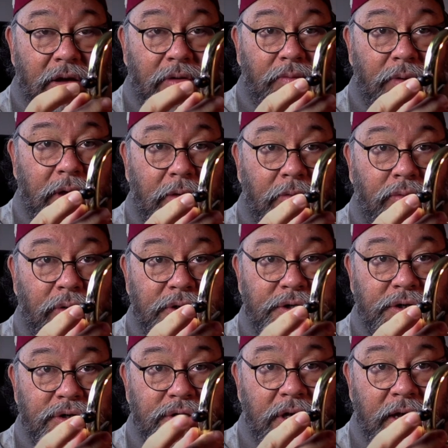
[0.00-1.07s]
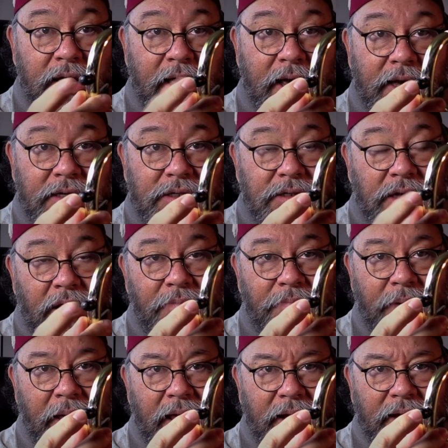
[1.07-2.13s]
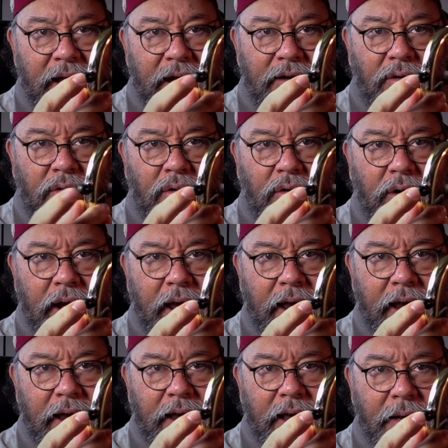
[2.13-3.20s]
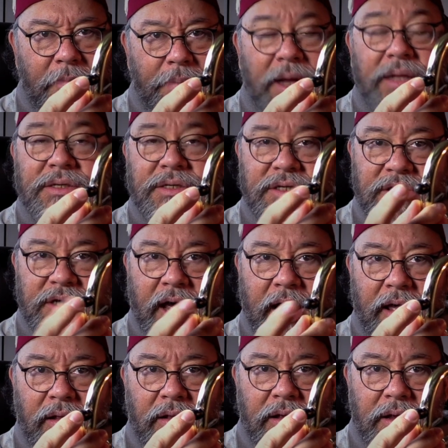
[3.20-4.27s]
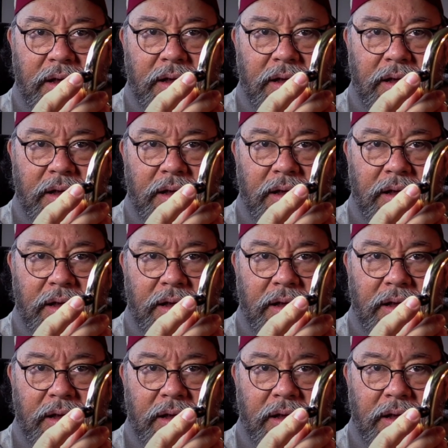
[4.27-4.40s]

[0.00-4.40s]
we, which usually has a bayonet or a, a button style